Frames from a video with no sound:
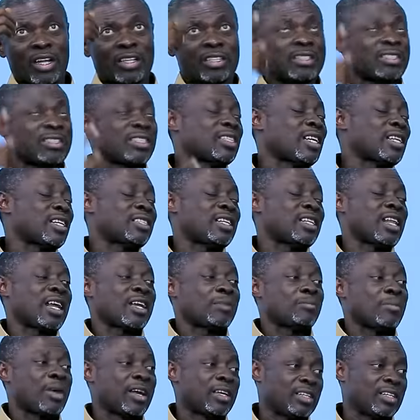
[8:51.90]
It is just like
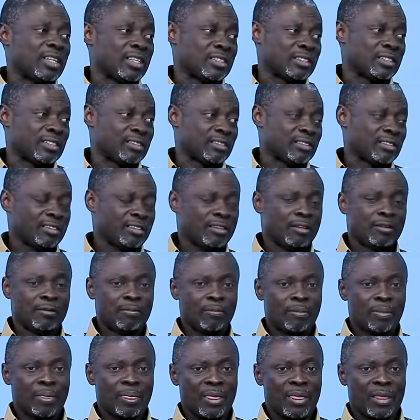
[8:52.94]
a magnet
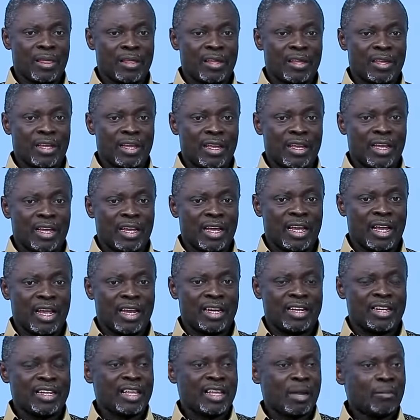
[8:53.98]

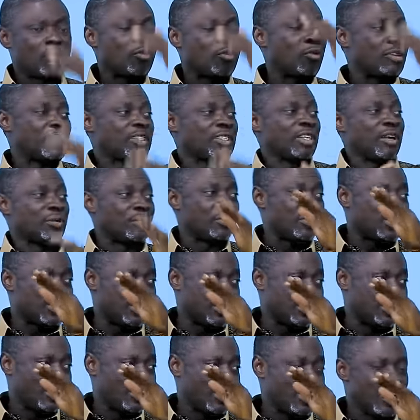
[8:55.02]
eni nyame won kita ho die
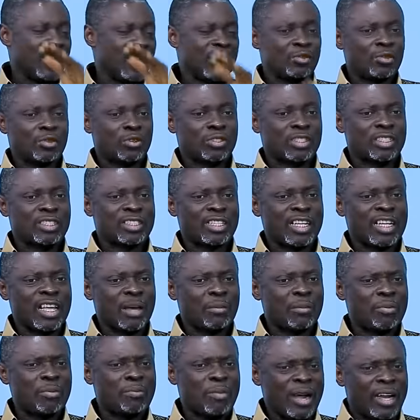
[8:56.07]
it was say
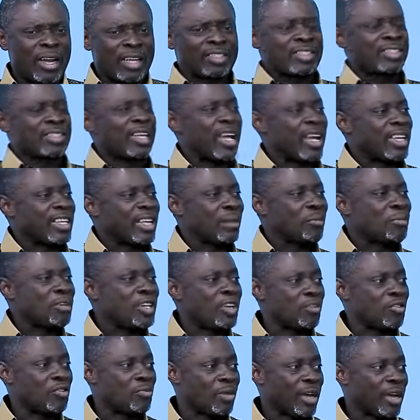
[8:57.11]
nyame bakasa nyame
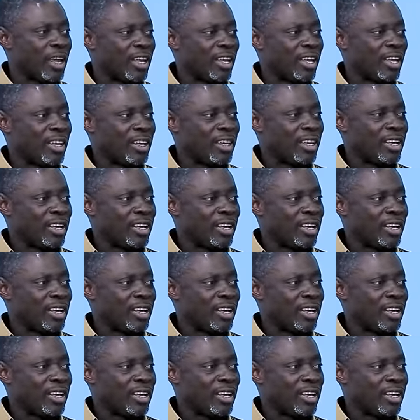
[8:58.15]
nyadwuma eh